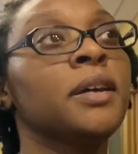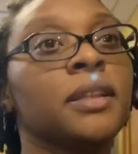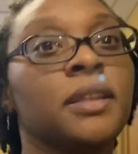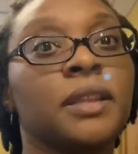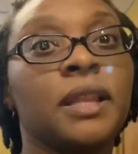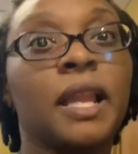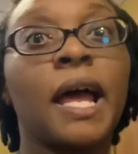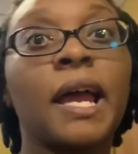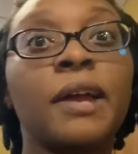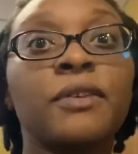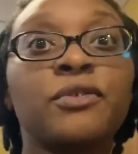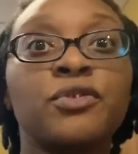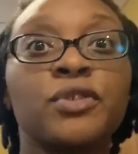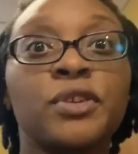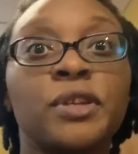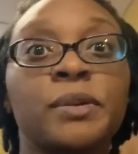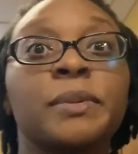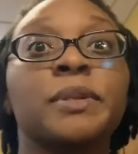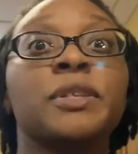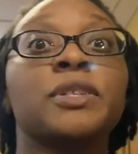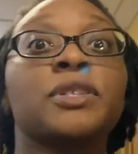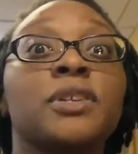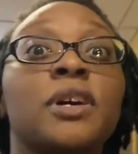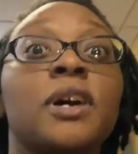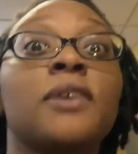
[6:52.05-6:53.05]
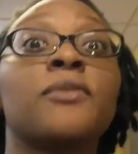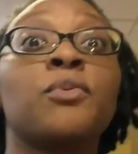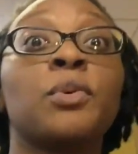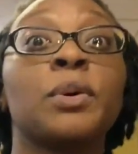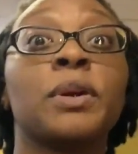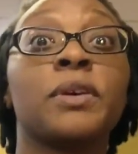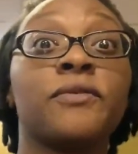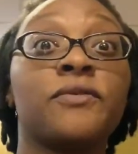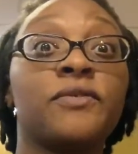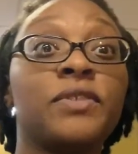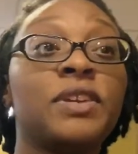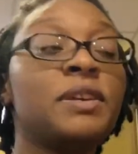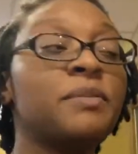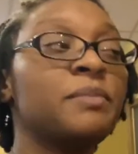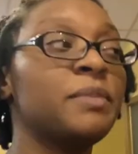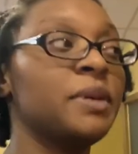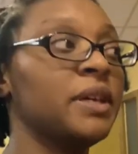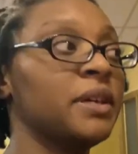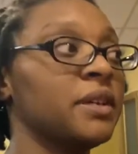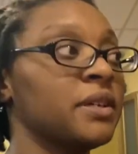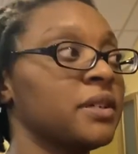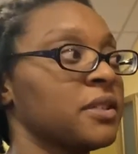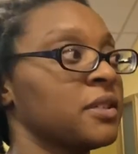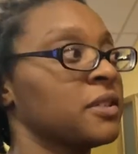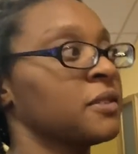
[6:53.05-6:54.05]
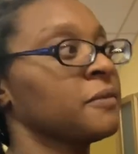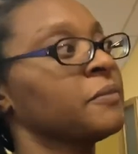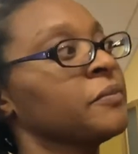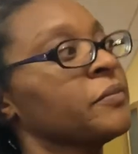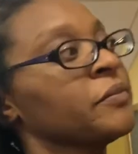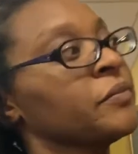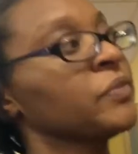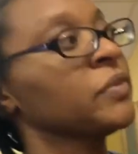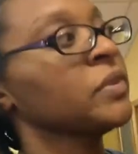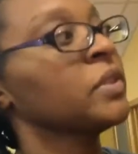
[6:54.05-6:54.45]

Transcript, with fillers: live streaming software vMix.